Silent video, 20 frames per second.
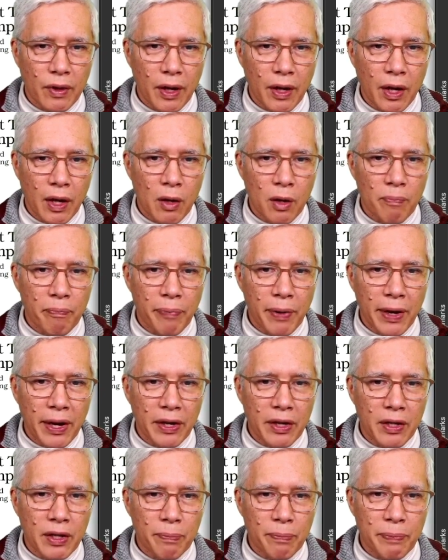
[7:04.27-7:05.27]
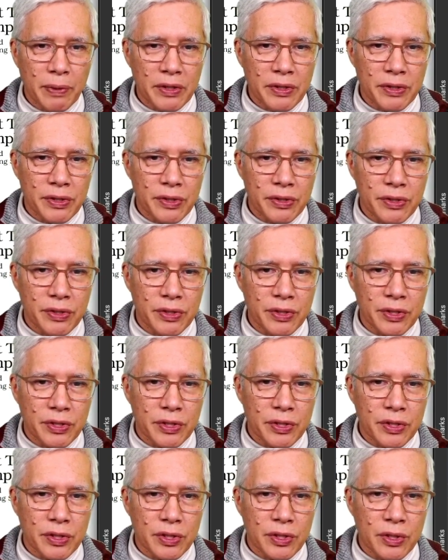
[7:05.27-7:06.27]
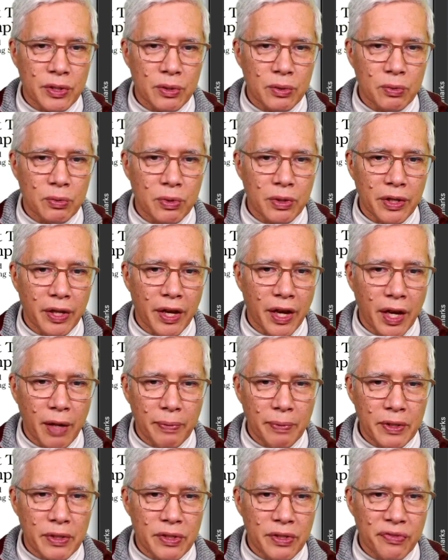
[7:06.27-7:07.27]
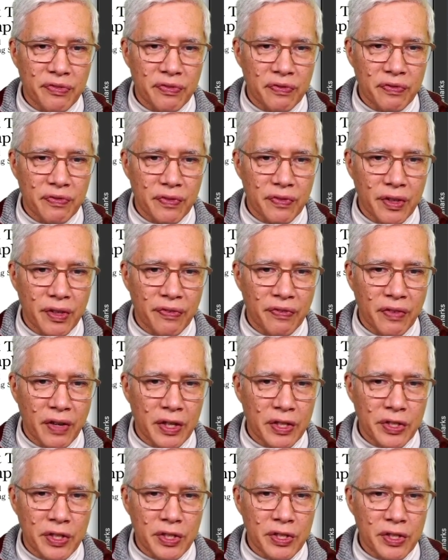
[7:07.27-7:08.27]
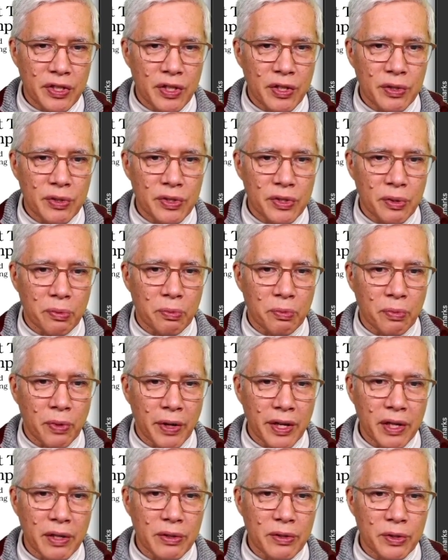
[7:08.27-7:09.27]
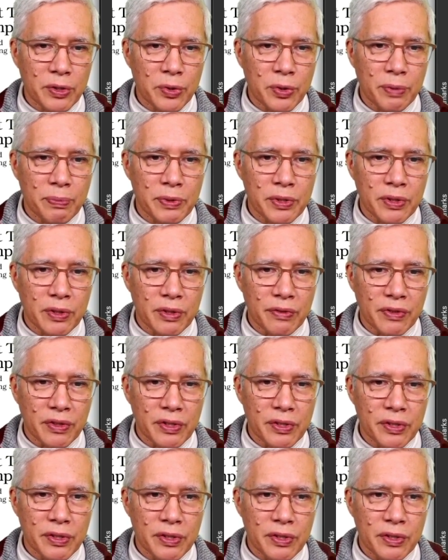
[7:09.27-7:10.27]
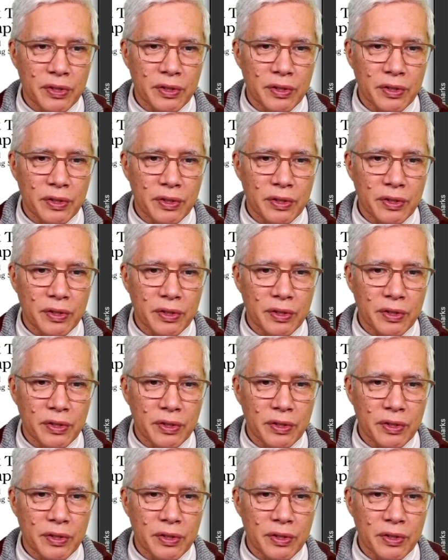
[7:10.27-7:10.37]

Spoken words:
I'll back up and show what happens if I just use the regular trip service